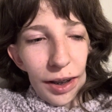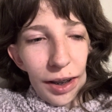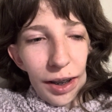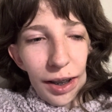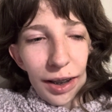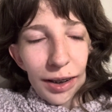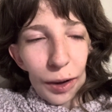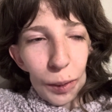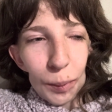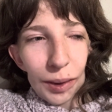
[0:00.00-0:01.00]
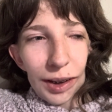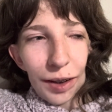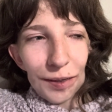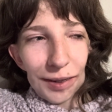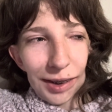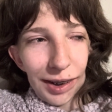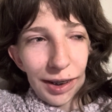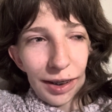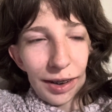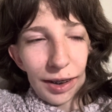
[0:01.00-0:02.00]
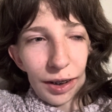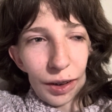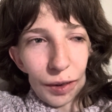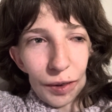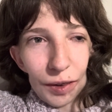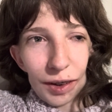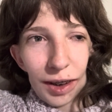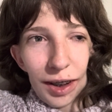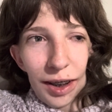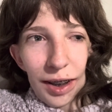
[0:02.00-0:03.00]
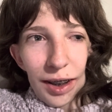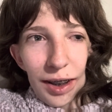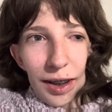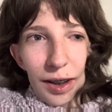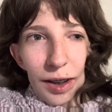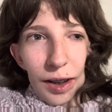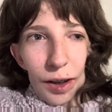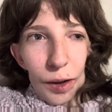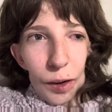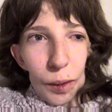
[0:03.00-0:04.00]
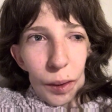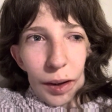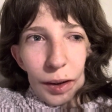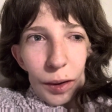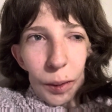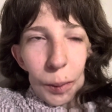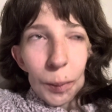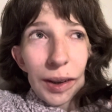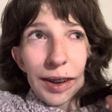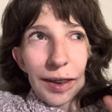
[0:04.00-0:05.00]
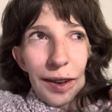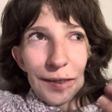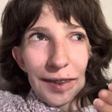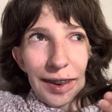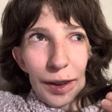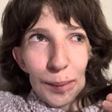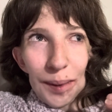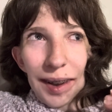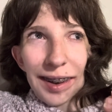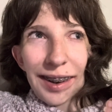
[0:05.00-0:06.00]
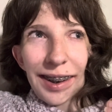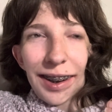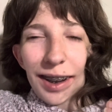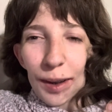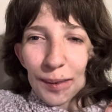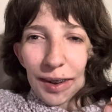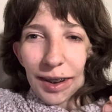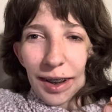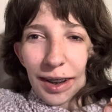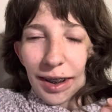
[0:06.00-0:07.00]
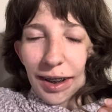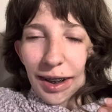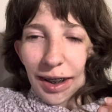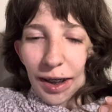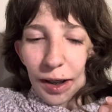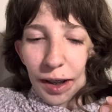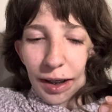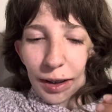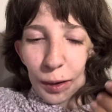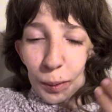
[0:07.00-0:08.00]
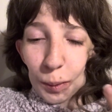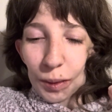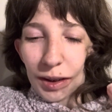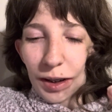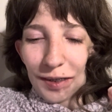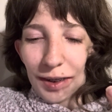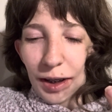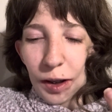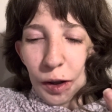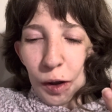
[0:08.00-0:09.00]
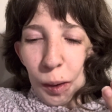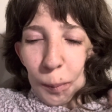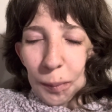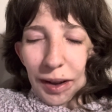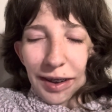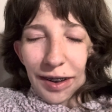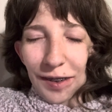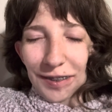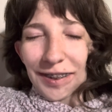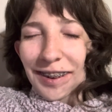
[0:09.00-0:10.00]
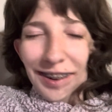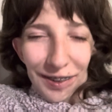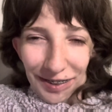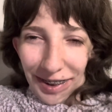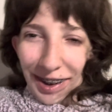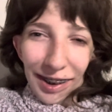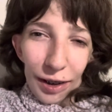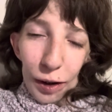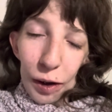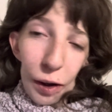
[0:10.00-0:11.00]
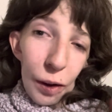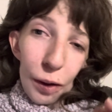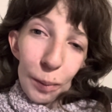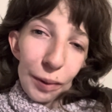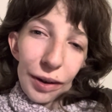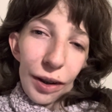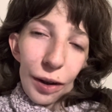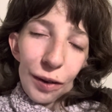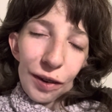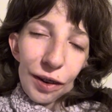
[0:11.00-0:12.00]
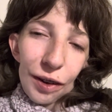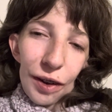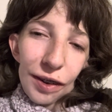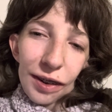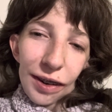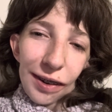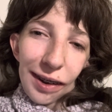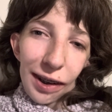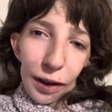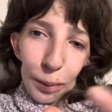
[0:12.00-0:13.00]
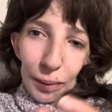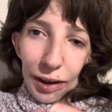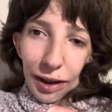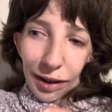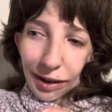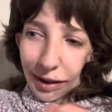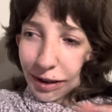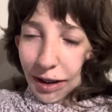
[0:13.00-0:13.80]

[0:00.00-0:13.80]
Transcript: I always have listened to the song and always loved the melody and whatnot, and the chorus of it, but I never even 100% understood all the lyrics because